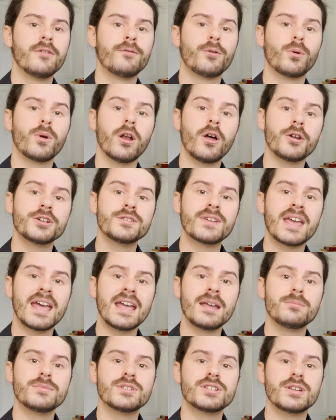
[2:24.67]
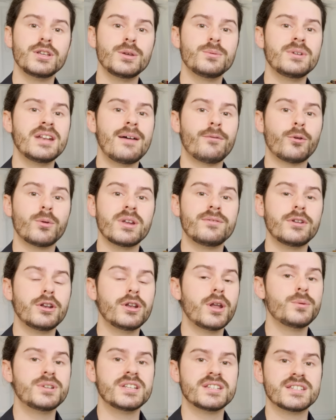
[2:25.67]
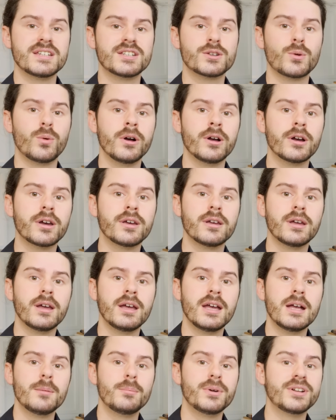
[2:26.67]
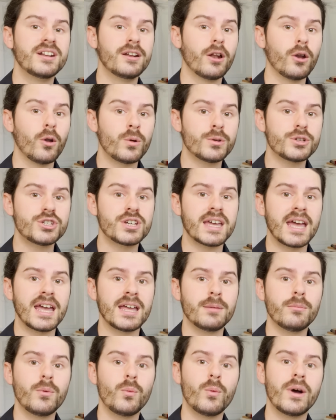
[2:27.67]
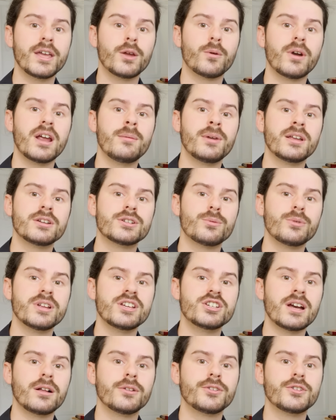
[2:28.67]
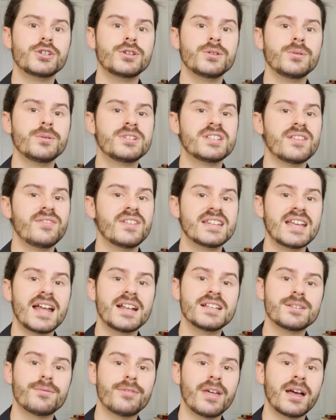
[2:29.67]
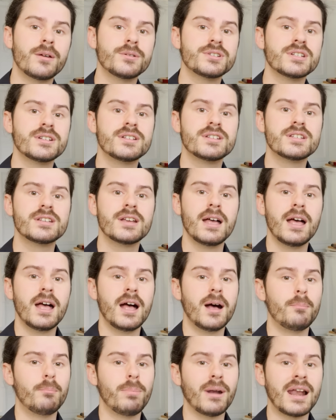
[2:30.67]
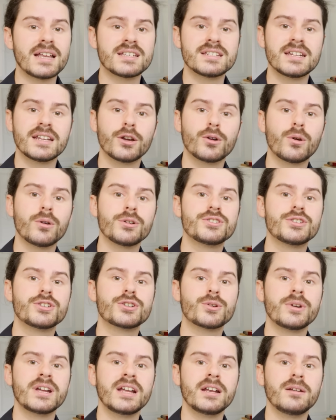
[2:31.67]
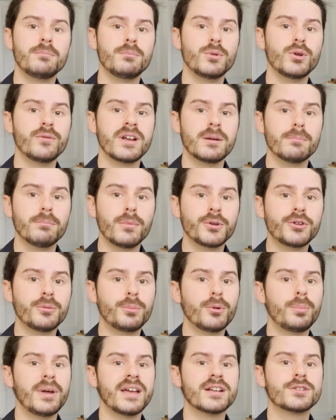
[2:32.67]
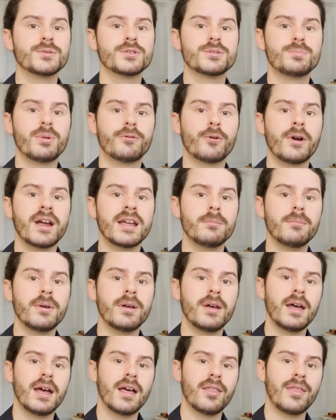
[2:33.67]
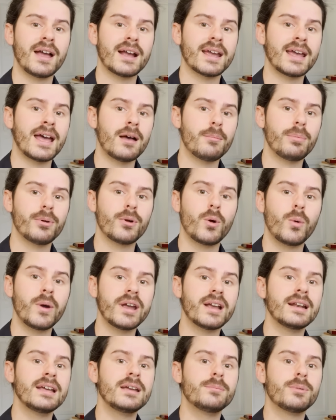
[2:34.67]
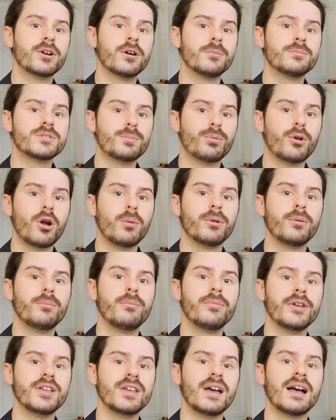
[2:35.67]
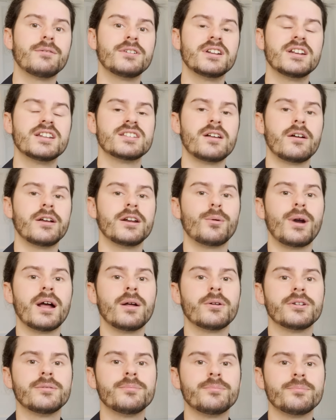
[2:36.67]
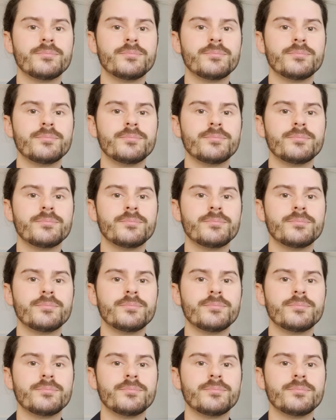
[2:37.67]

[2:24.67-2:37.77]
For a lot of games, you've never even noticed this quirk, but in a launcher game where you're aiming to reach altitudes in the tens of thousands and blasting across the screen, moving multiple pixels per frame, that cap quickly becomes a problem that you have to design around.